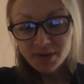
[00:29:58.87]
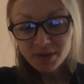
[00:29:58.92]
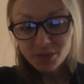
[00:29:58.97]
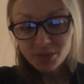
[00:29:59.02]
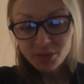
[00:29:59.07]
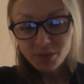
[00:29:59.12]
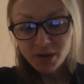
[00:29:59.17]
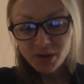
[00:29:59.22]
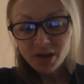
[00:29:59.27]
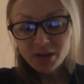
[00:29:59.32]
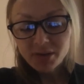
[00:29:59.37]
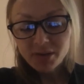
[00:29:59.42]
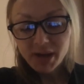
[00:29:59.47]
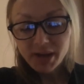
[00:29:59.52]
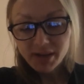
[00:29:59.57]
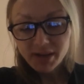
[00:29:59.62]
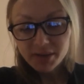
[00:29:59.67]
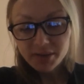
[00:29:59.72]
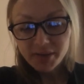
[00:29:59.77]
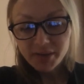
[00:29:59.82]
were a
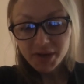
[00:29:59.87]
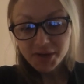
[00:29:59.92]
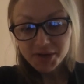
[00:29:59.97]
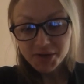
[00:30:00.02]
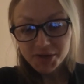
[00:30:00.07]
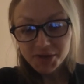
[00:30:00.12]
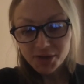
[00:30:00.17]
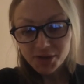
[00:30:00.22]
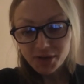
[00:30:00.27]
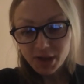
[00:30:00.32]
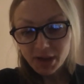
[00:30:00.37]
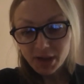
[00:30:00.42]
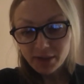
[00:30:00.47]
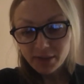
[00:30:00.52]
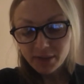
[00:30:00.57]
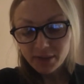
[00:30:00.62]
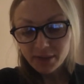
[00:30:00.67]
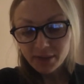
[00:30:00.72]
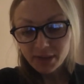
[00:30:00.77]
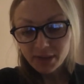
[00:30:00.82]
great adventure
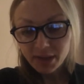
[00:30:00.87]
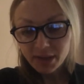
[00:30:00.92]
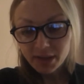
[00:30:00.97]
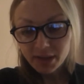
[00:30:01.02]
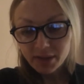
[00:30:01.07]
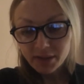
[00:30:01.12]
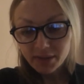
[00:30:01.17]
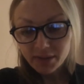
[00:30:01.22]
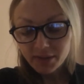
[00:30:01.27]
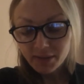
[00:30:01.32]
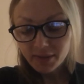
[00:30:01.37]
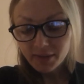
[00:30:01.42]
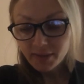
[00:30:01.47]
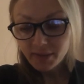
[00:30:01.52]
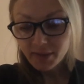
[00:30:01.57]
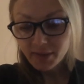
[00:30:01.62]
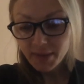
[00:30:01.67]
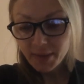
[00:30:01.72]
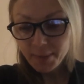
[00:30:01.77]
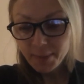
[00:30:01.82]
and and
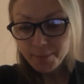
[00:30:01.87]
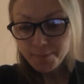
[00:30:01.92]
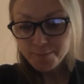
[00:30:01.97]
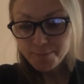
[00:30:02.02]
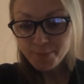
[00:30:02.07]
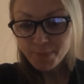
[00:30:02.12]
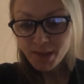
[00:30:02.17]
um,